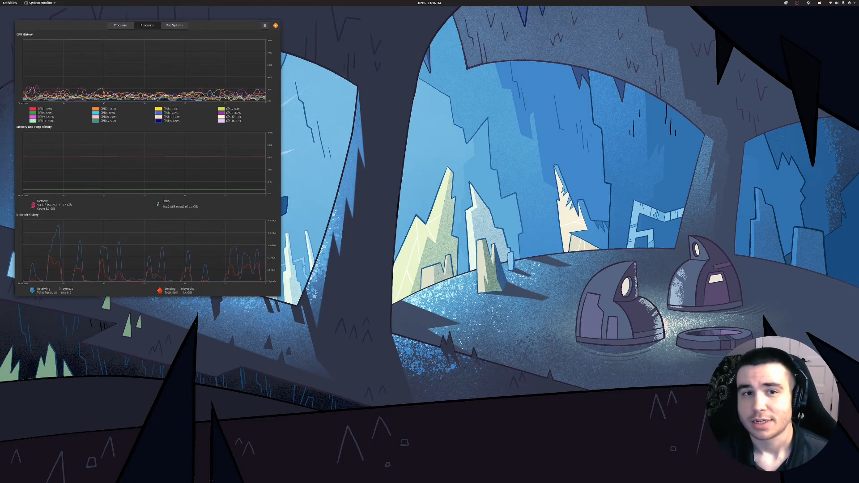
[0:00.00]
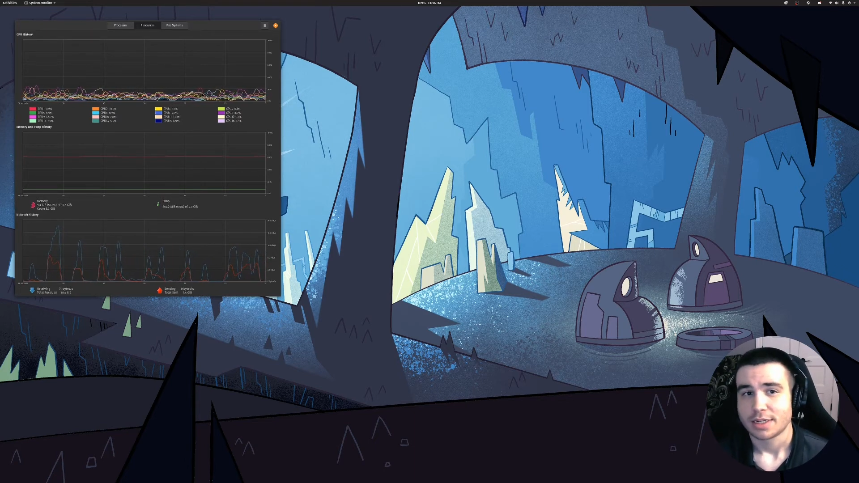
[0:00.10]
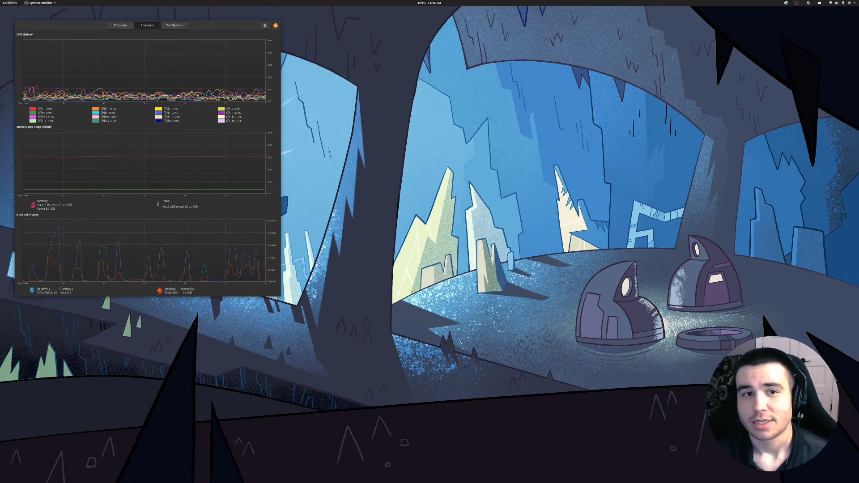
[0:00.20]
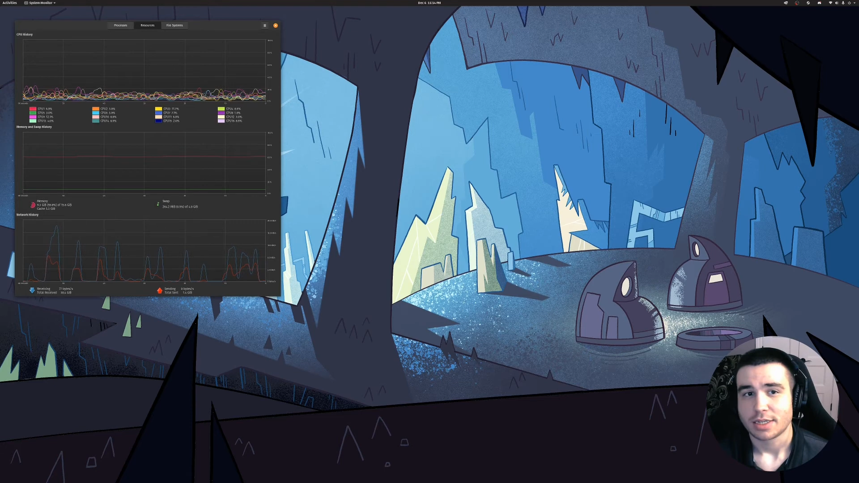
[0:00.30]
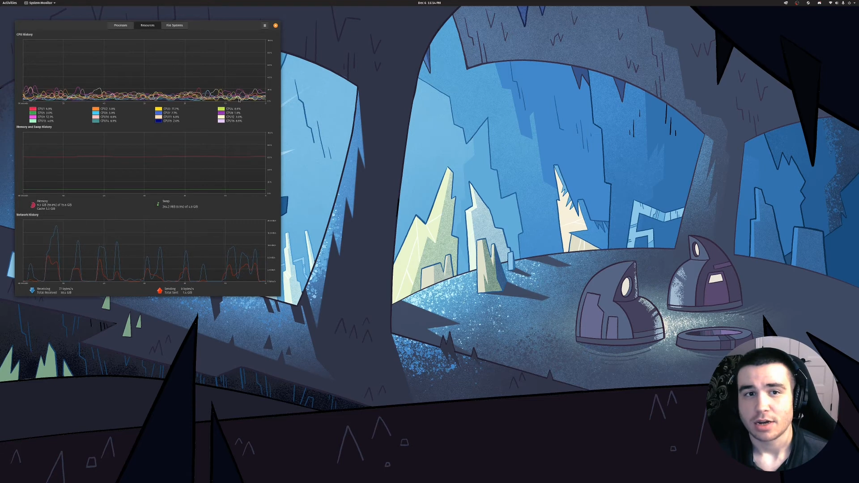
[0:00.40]

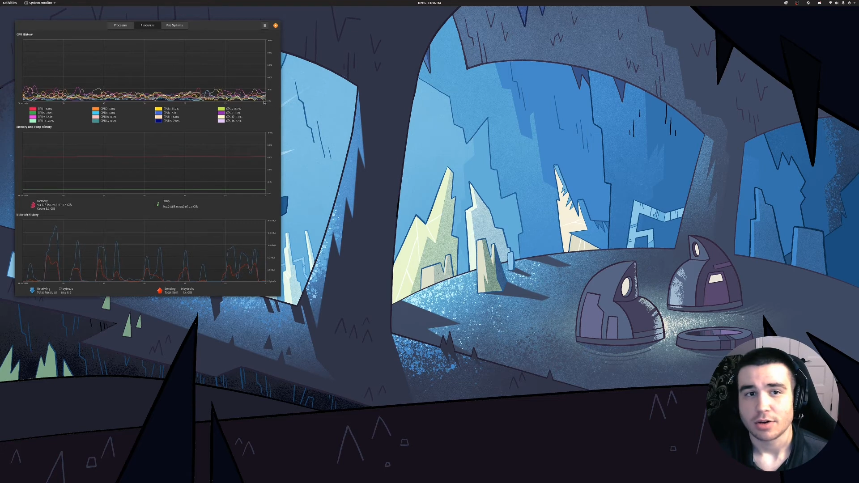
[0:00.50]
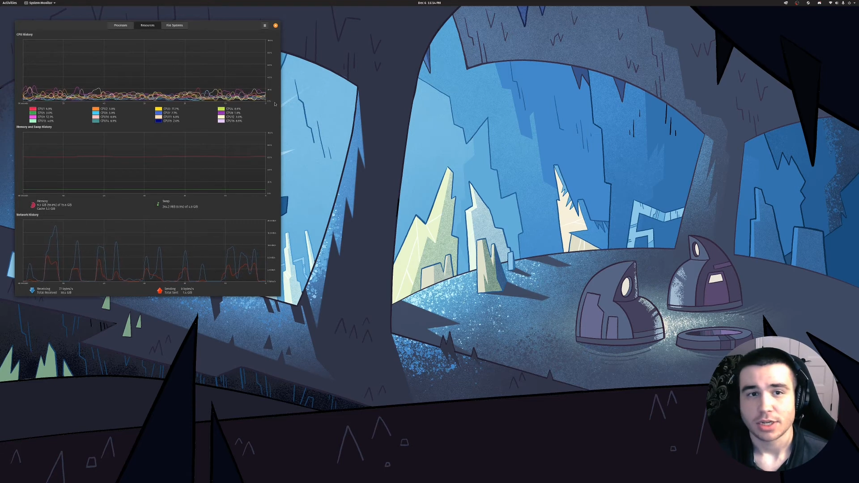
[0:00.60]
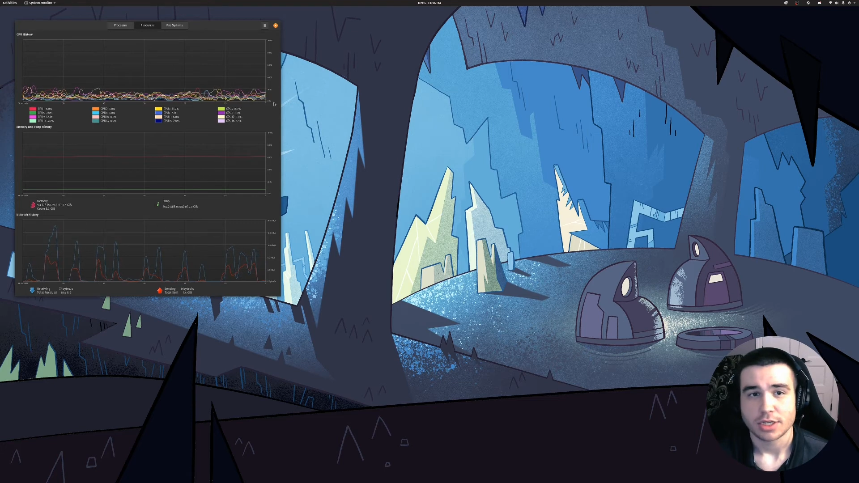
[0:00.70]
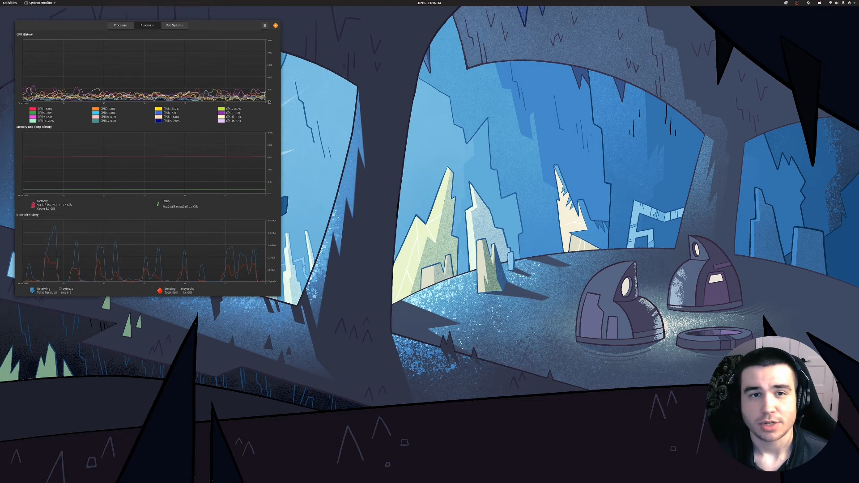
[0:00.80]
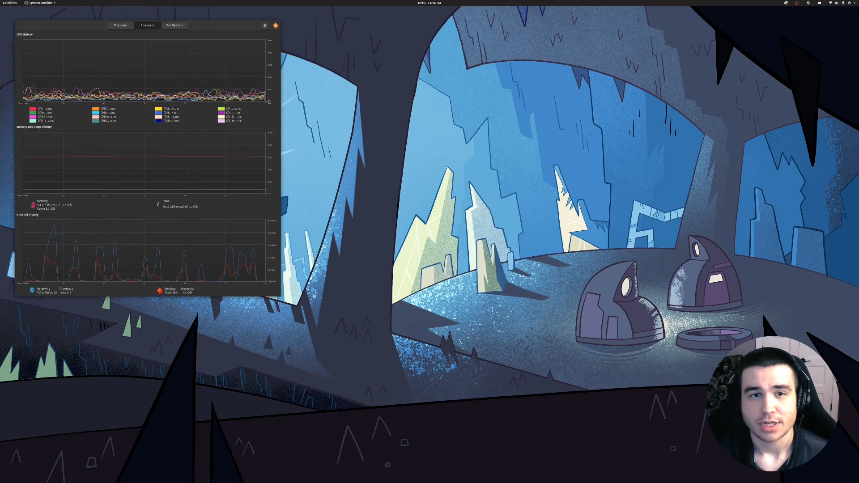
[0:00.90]
So,
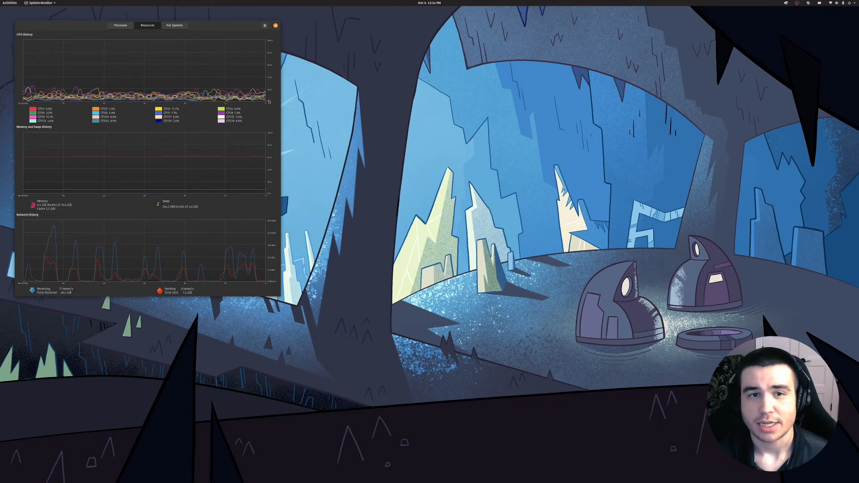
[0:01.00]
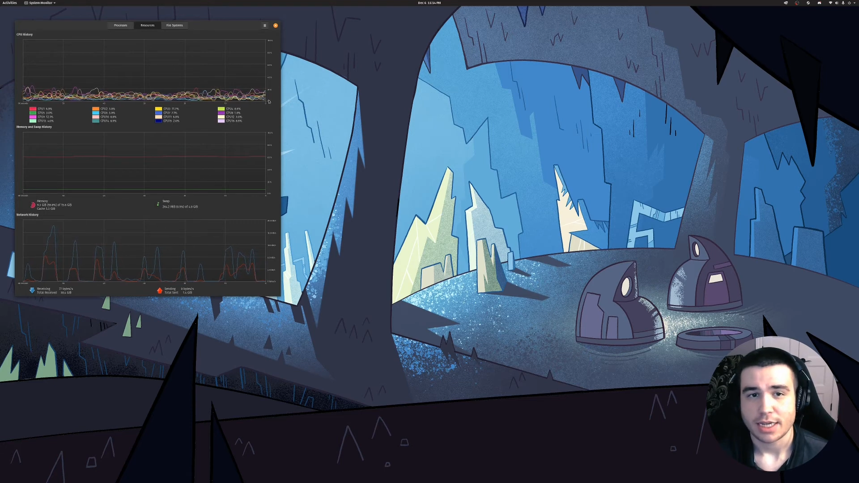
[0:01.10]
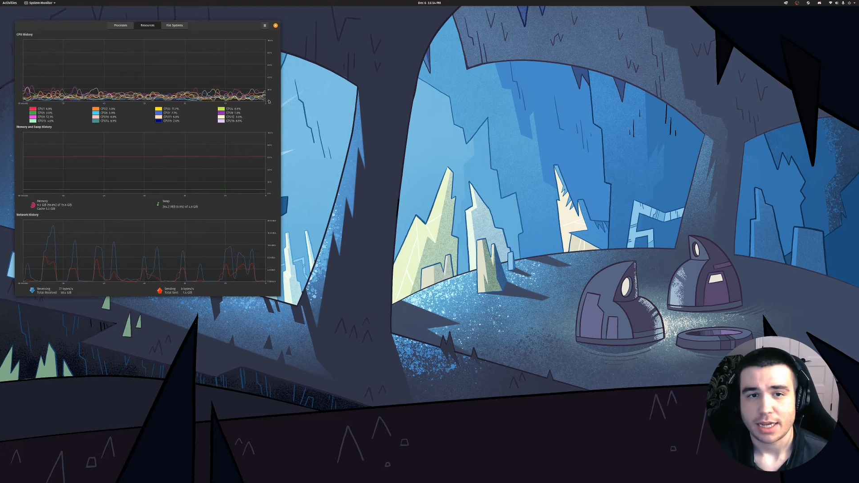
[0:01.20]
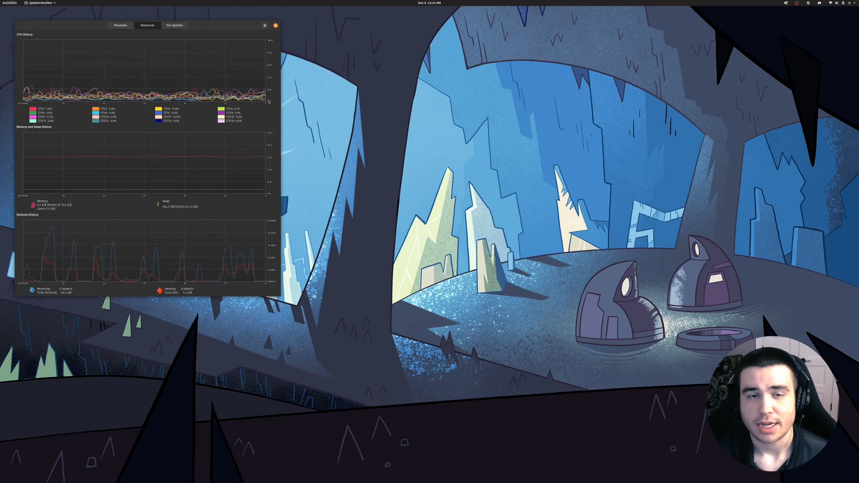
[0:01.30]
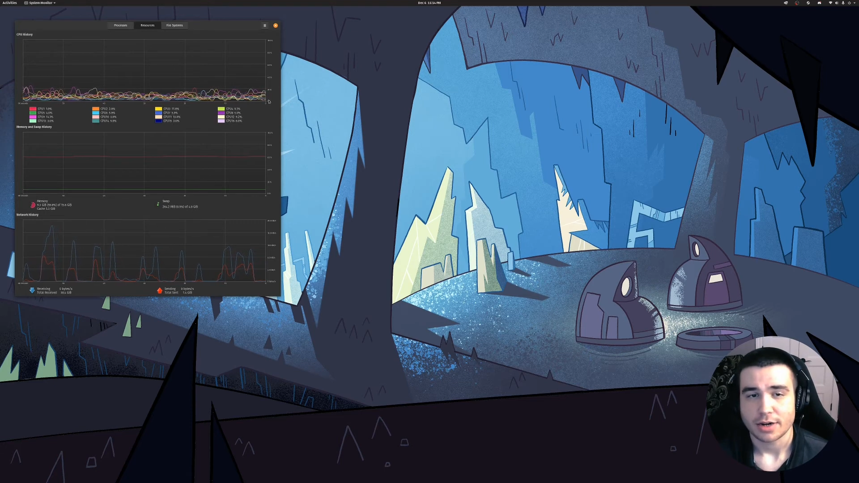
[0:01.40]
because you can see
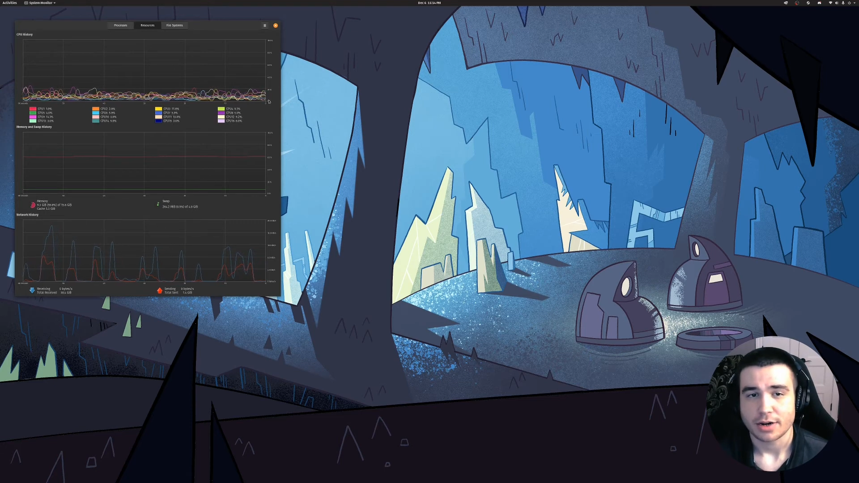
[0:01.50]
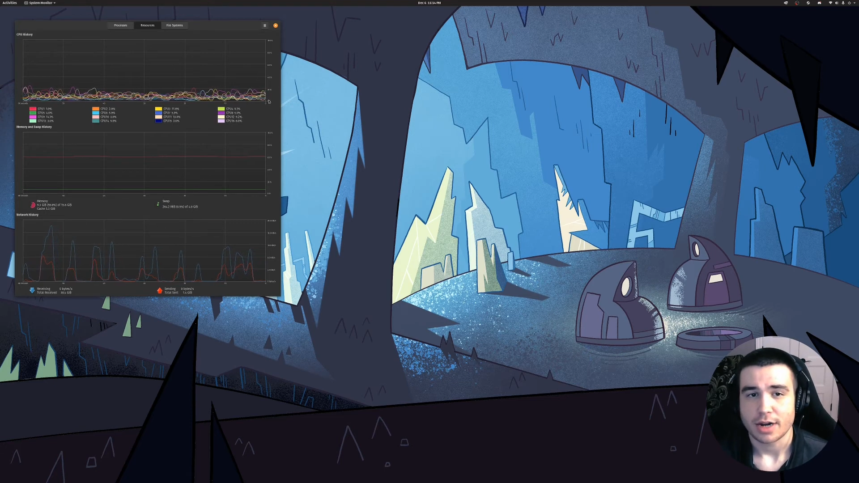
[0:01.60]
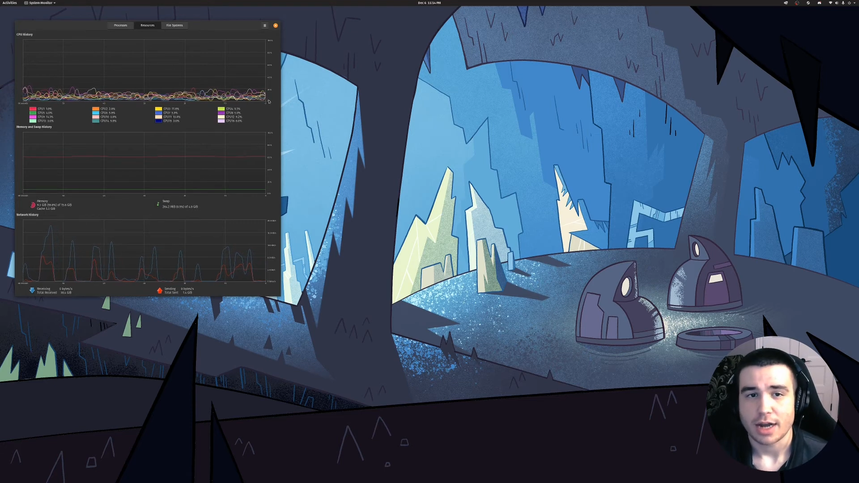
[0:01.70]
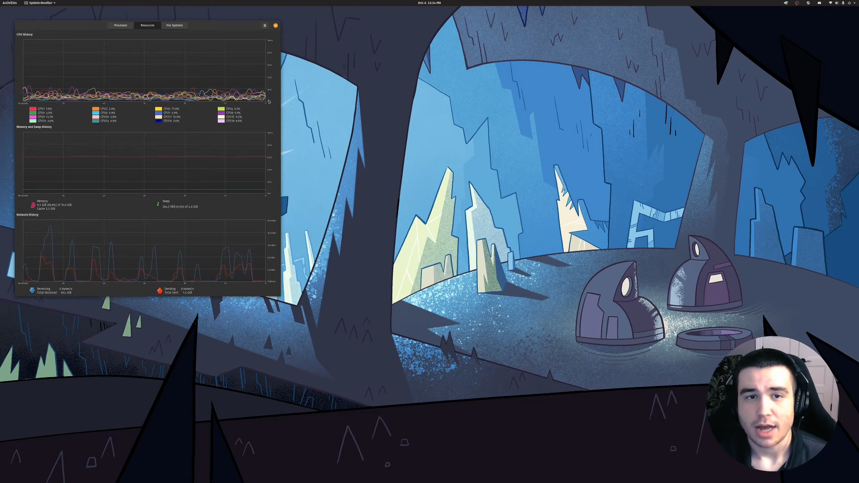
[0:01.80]
here,